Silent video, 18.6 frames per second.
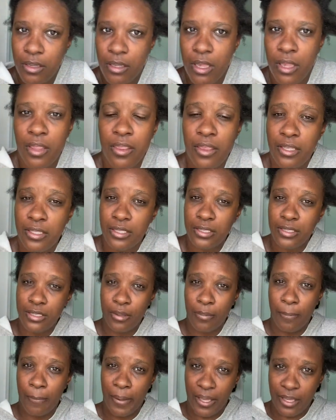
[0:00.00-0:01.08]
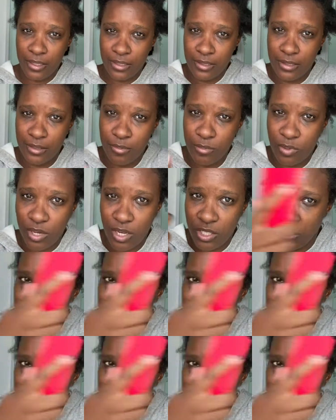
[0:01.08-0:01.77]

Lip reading: This is the best brush